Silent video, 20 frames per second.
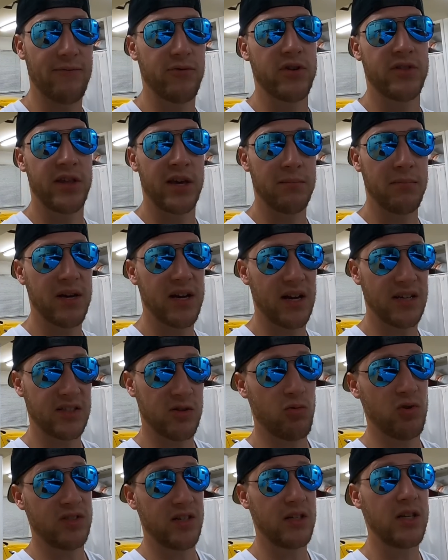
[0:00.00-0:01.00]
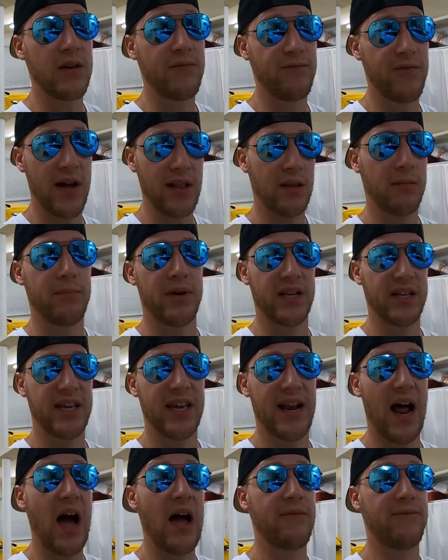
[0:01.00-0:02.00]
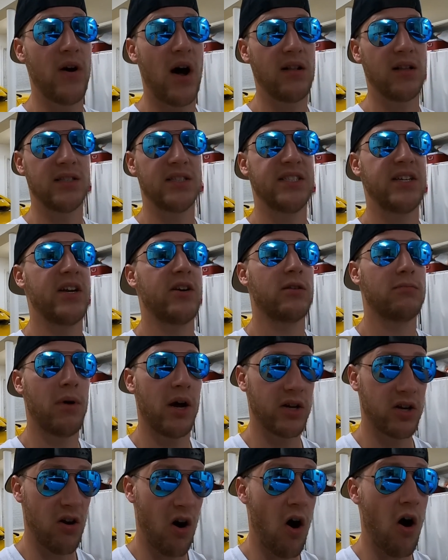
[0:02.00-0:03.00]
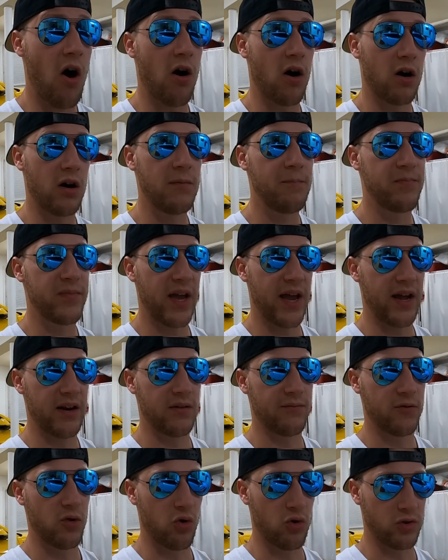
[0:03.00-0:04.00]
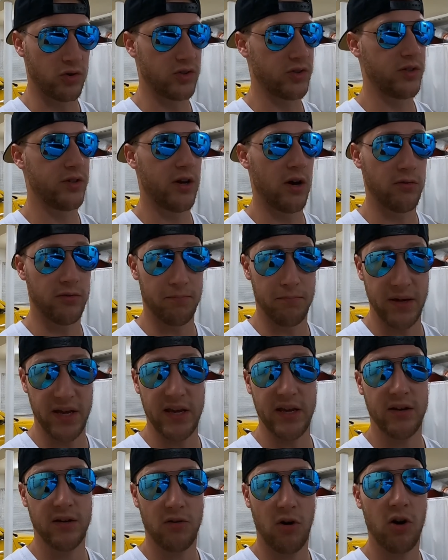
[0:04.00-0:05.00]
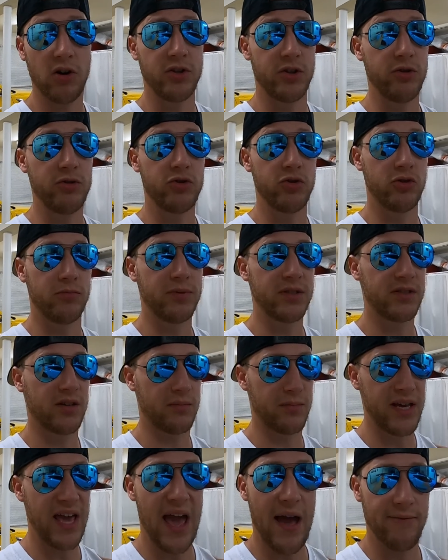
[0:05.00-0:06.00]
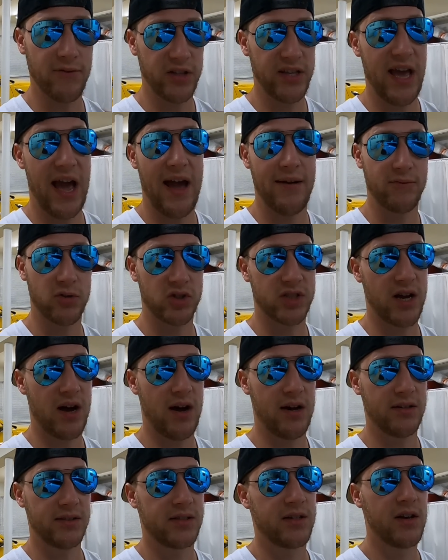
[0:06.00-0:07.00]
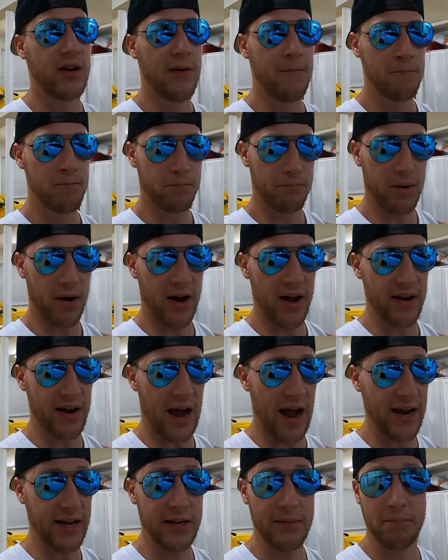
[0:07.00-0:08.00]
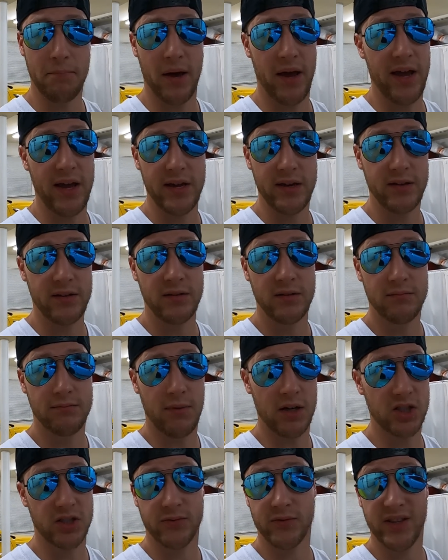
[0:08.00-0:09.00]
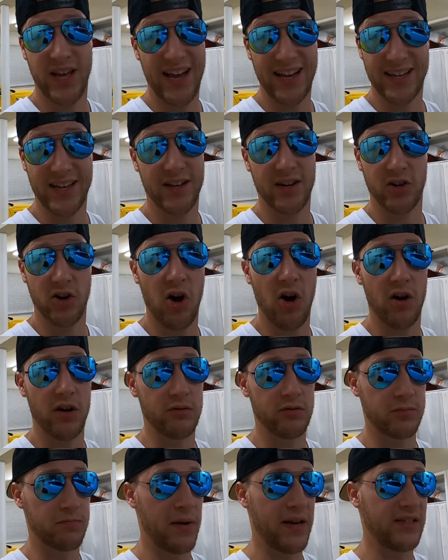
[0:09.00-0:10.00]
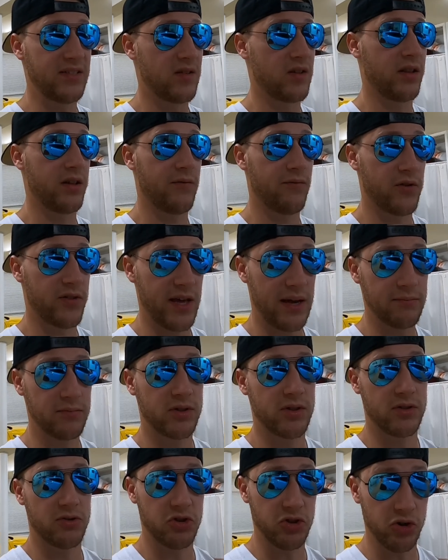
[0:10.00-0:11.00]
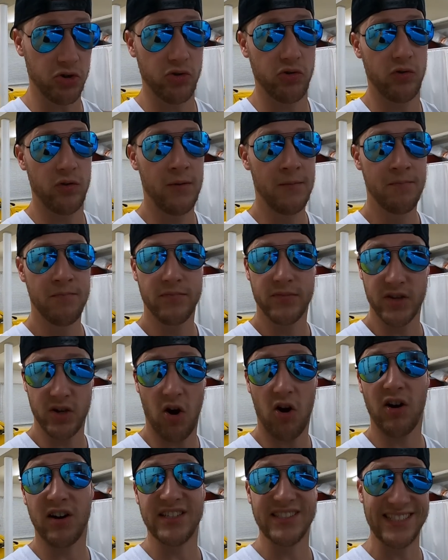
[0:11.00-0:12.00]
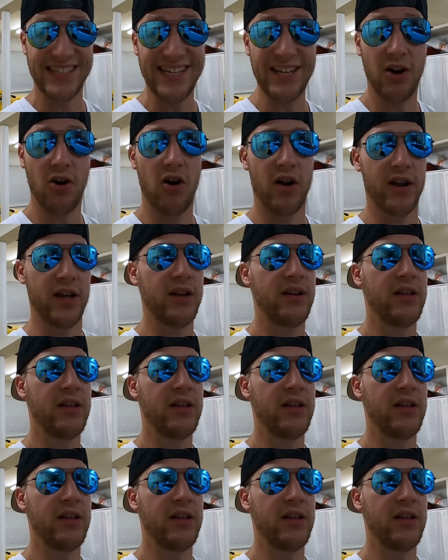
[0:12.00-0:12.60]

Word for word: everything because it was a development kit. I volunteered my car, and of course, you know, being on YouTube, it's going to be heavily advertised. But I didn't pay much for that kit at all. It was basically for them to do the R&D on